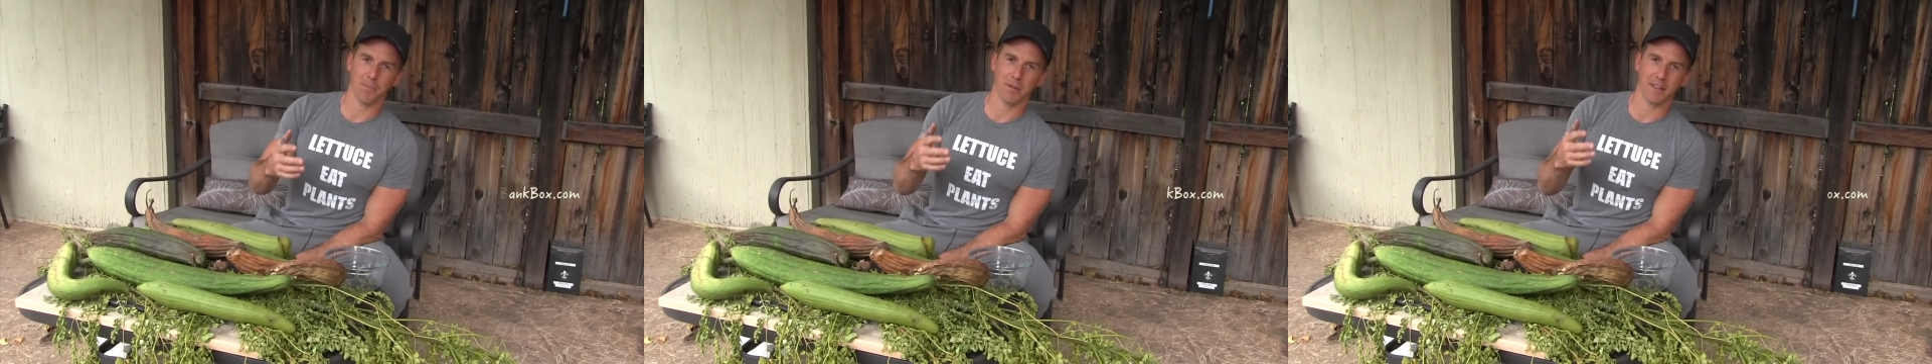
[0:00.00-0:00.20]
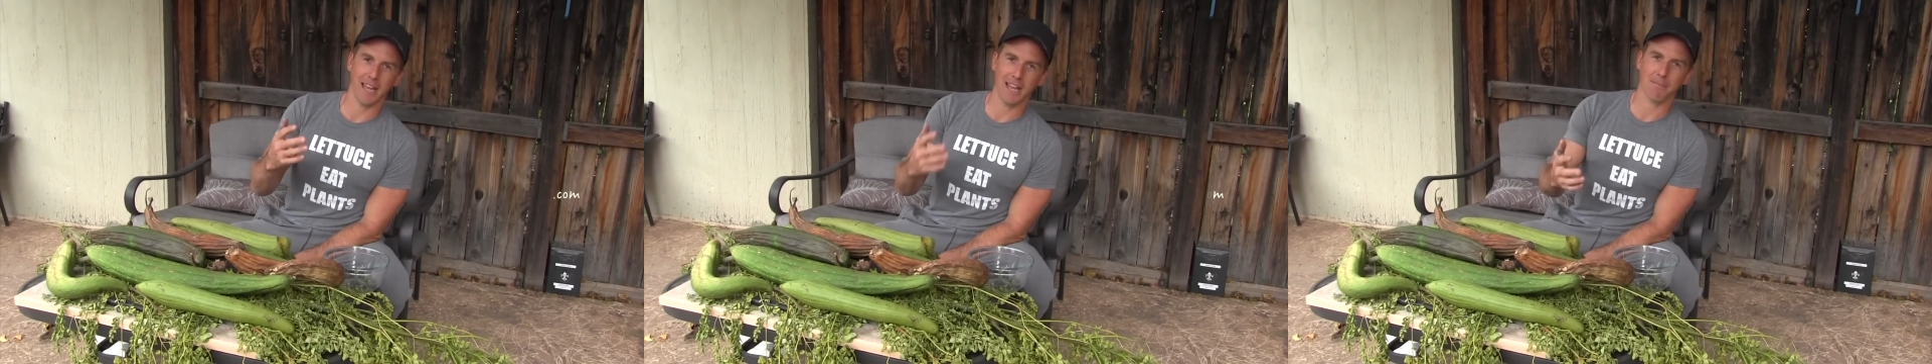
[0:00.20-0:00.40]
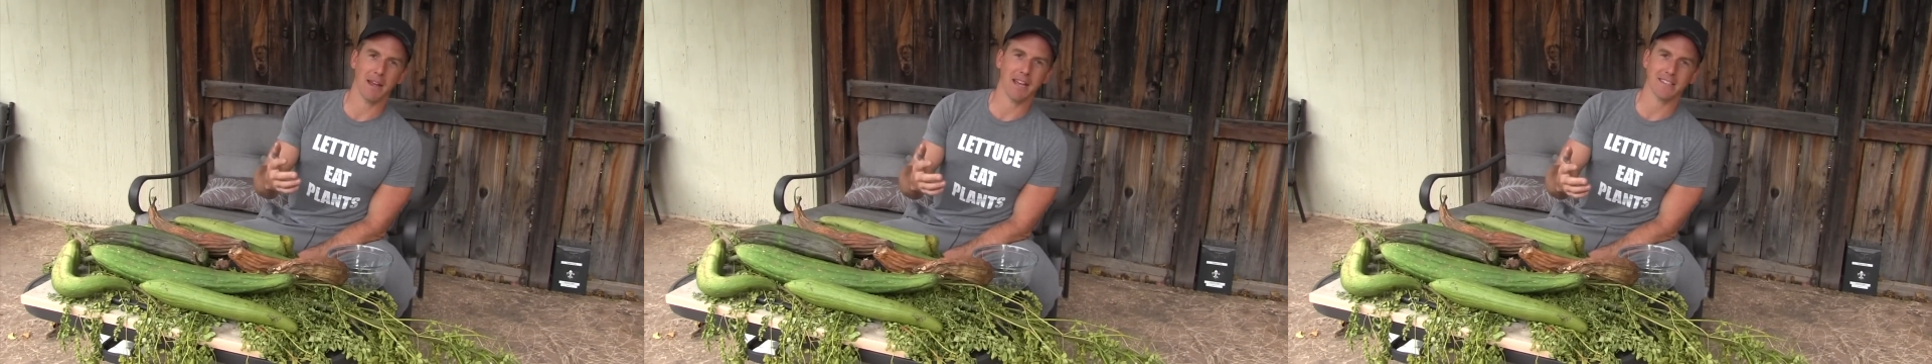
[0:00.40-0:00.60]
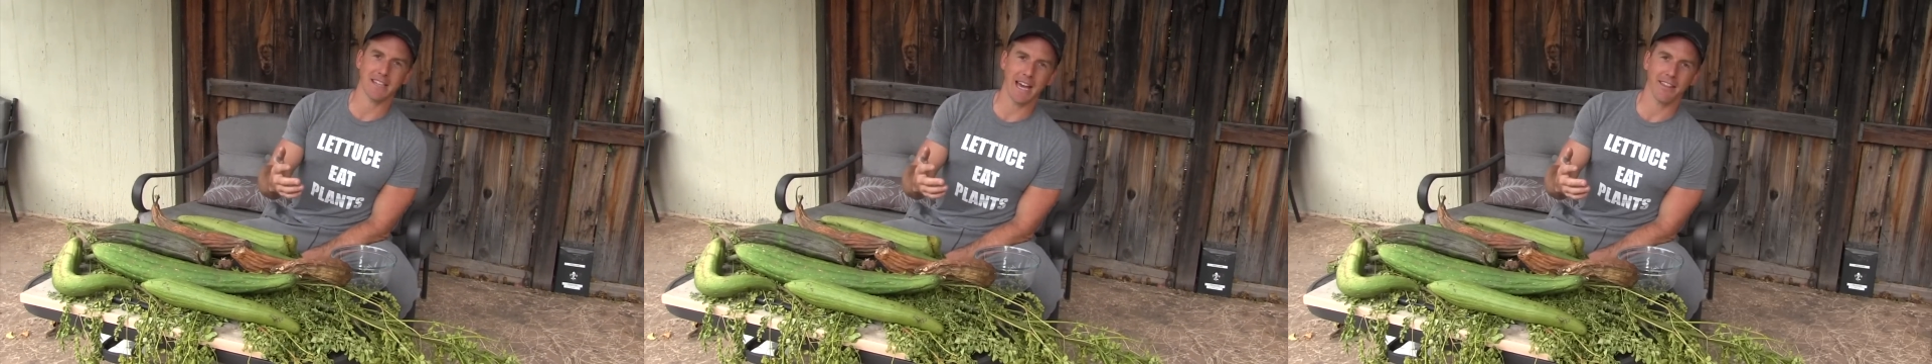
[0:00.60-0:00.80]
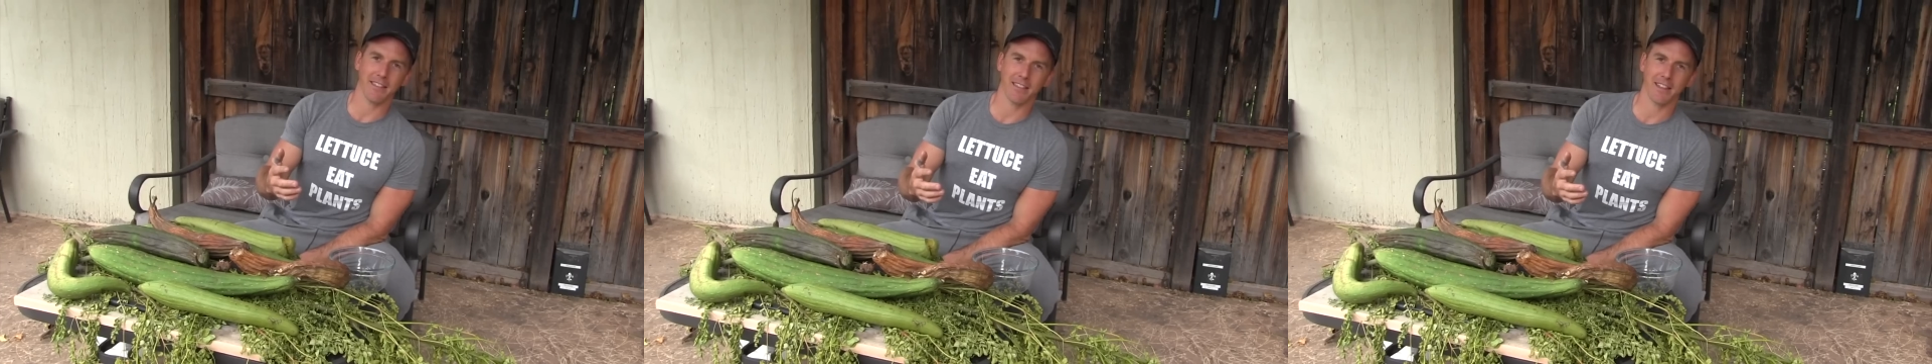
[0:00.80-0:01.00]
plant-based
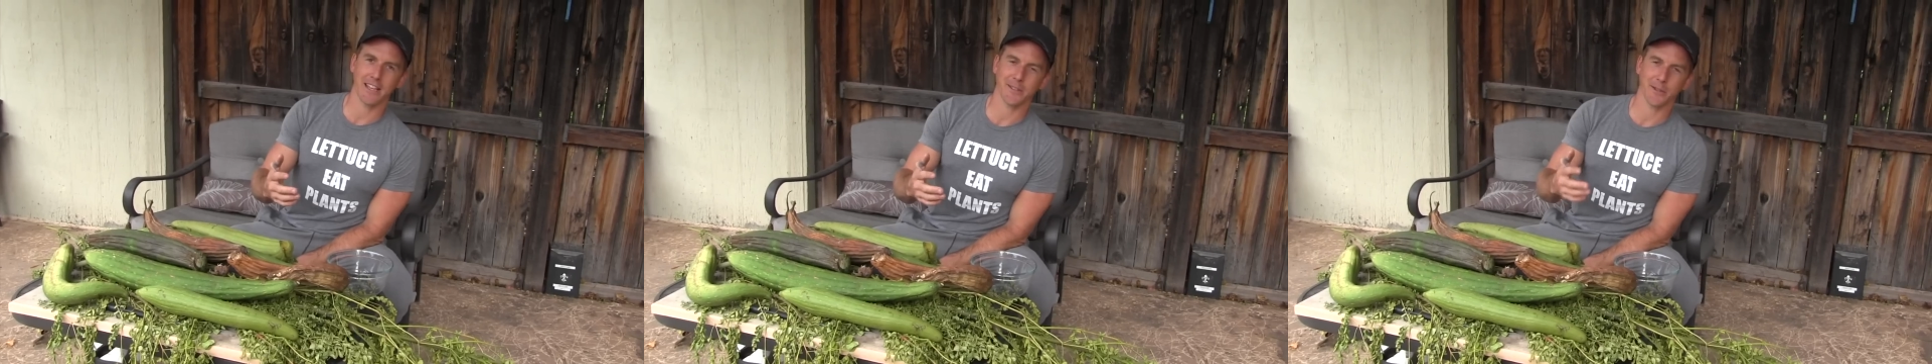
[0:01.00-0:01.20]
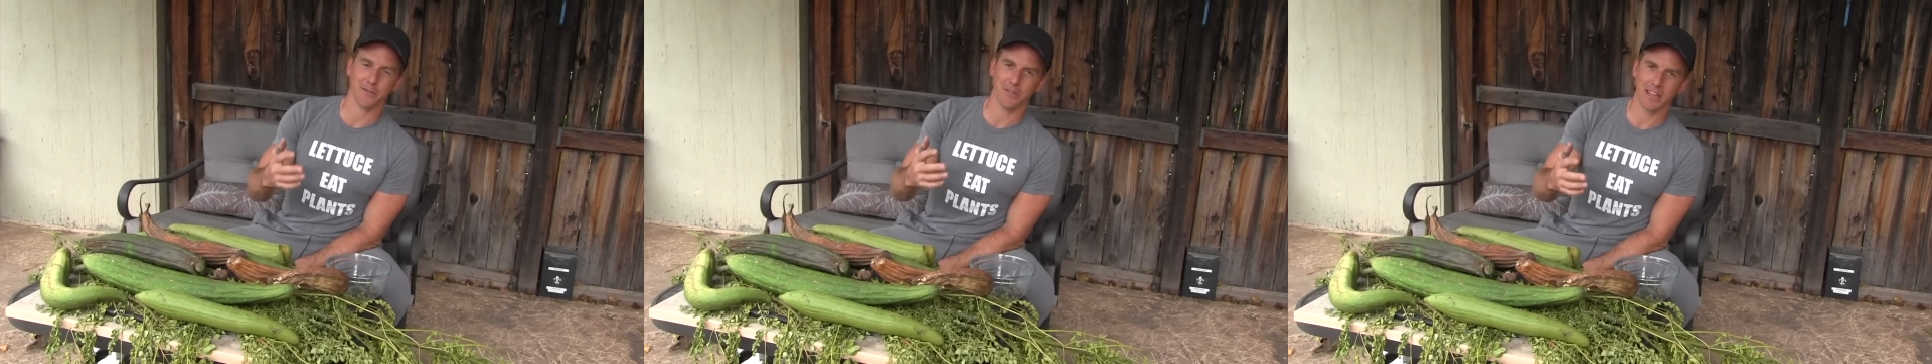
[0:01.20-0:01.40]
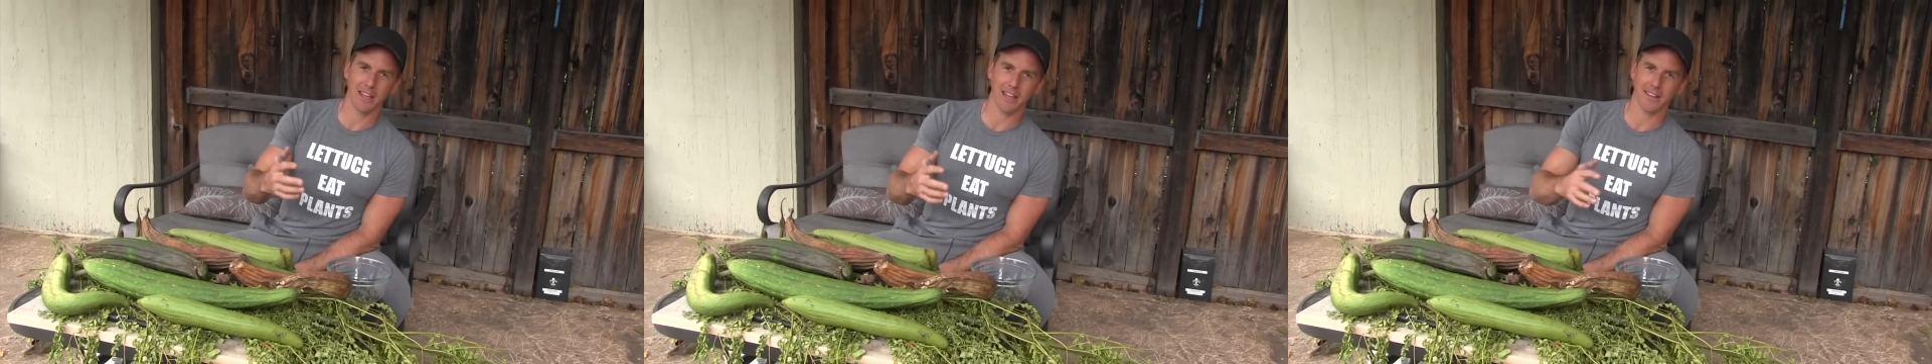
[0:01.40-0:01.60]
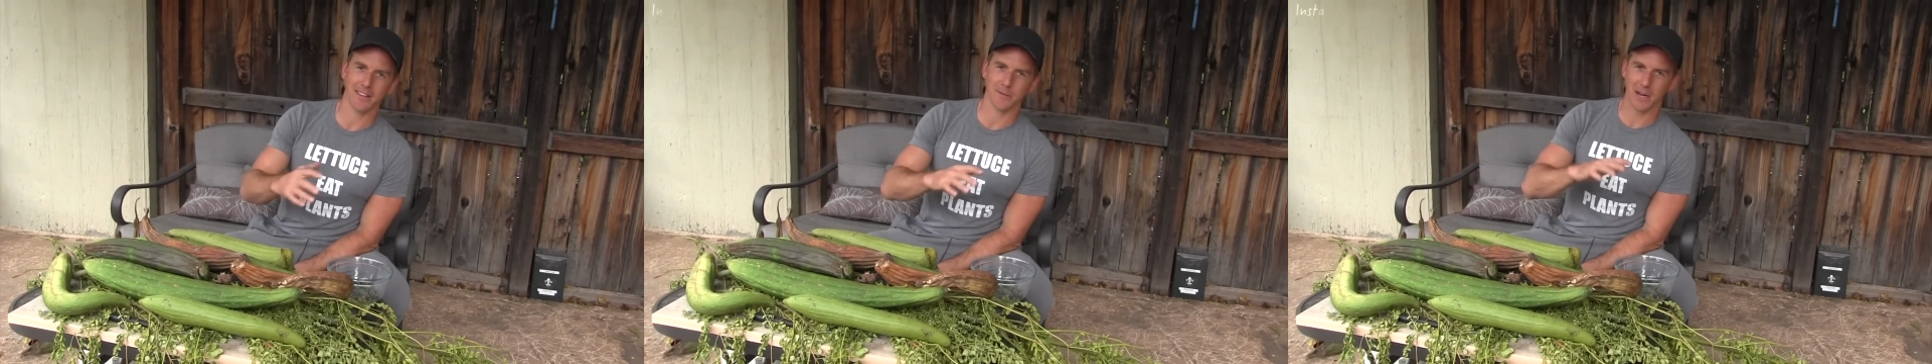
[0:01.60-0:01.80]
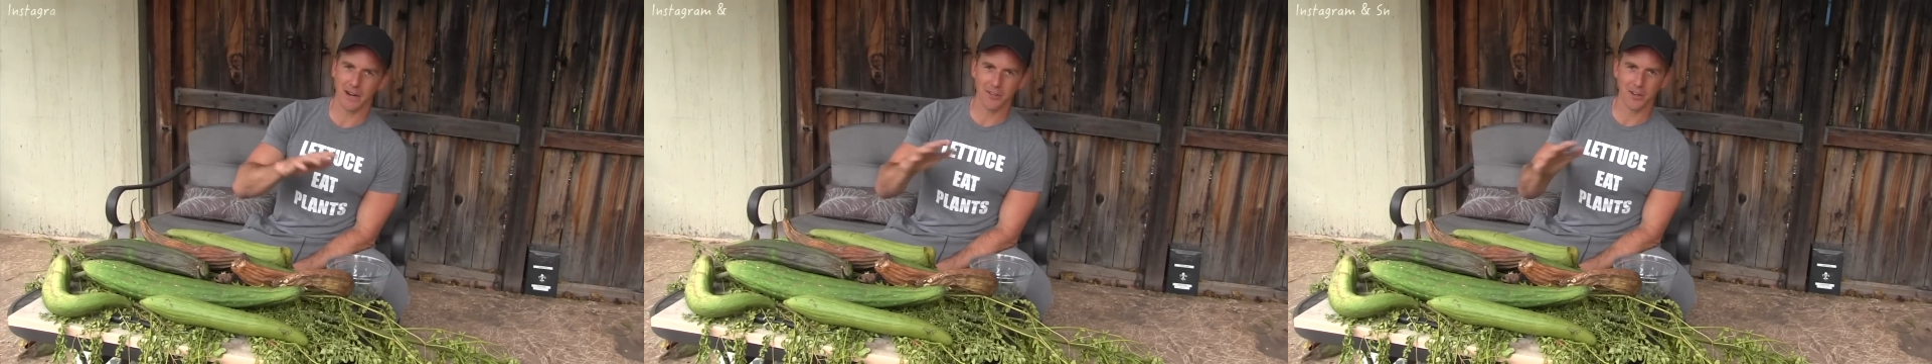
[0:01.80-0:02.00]
athletes or
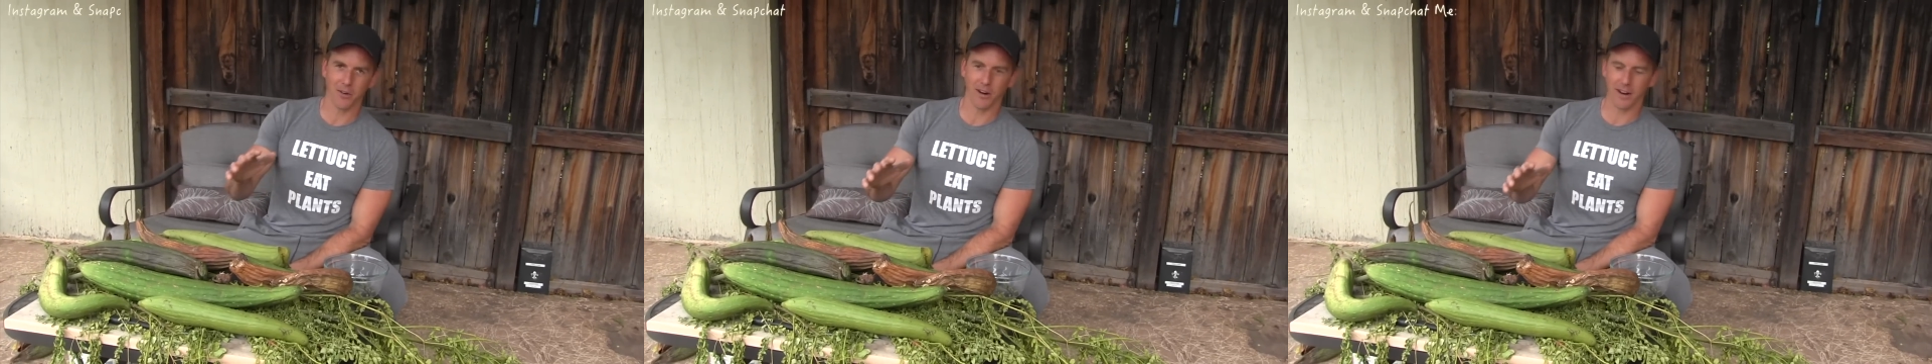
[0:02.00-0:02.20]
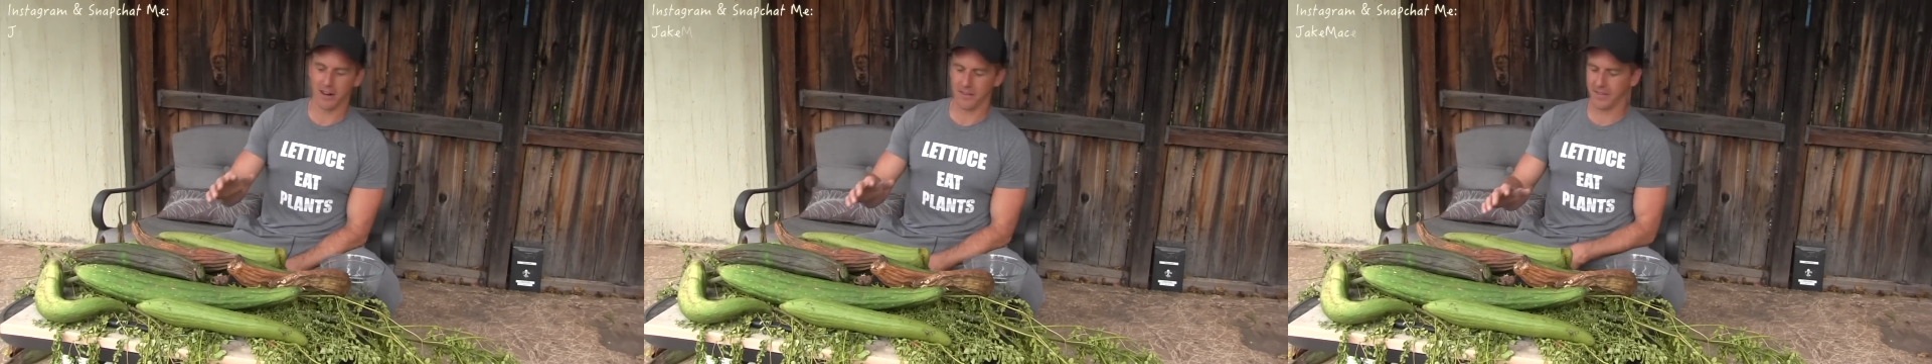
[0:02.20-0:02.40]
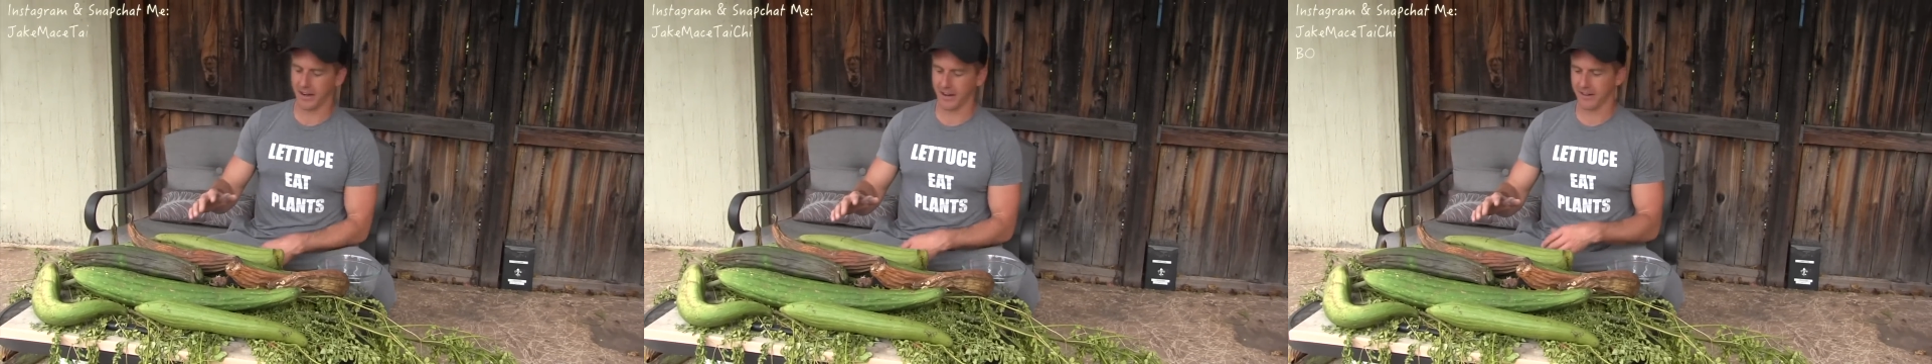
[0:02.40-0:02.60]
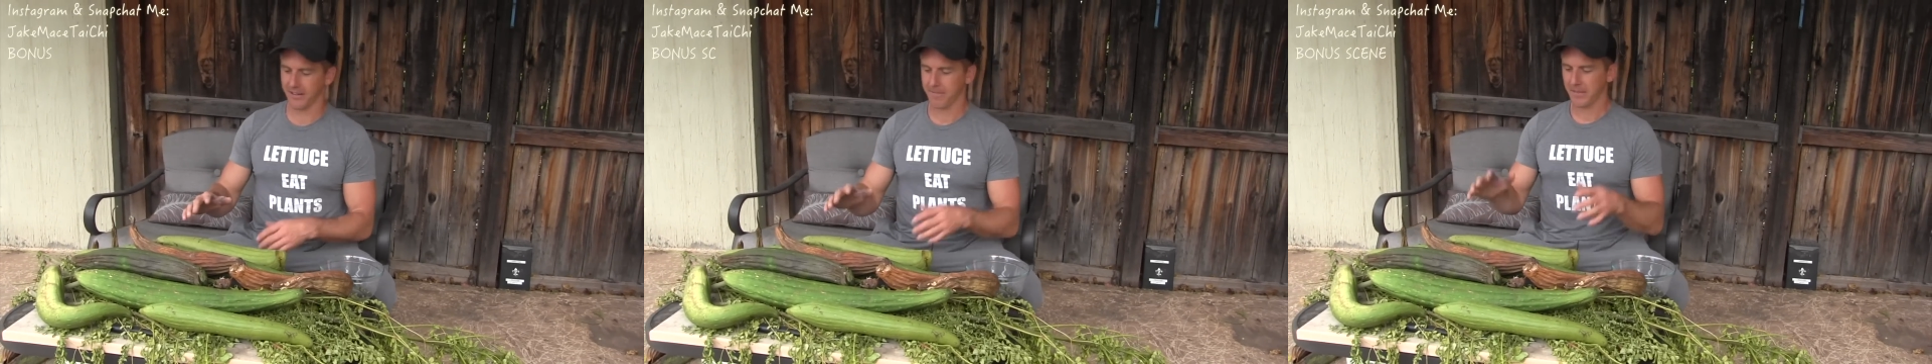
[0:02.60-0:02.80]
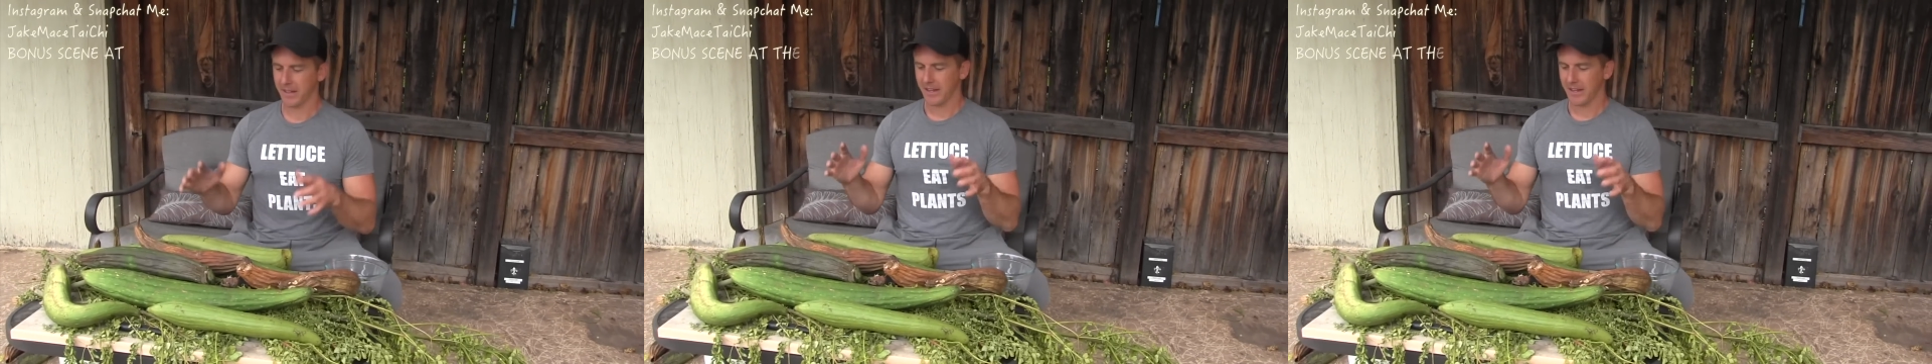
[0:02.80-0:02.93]
vegans, whatever you are out there,